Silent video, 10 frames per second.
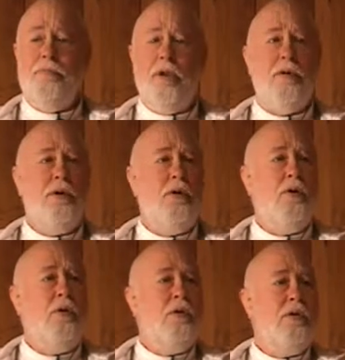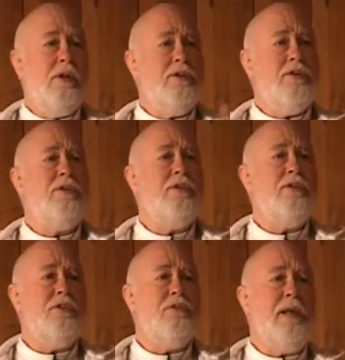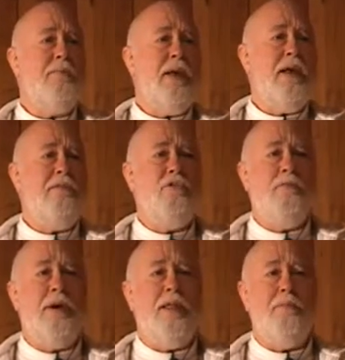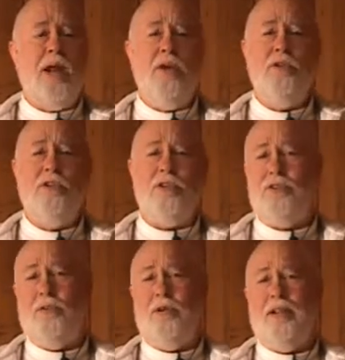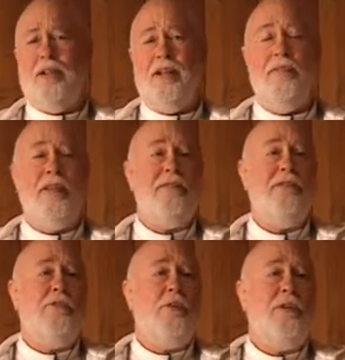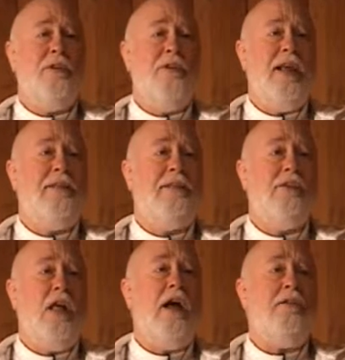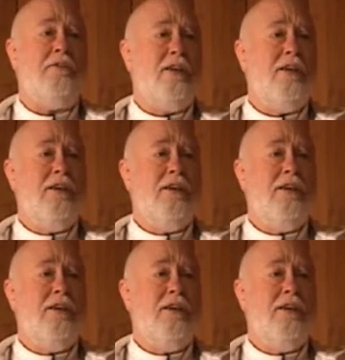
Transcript: their whole existence is being paid for by their parents and so on like that. They've never worked a day in their life.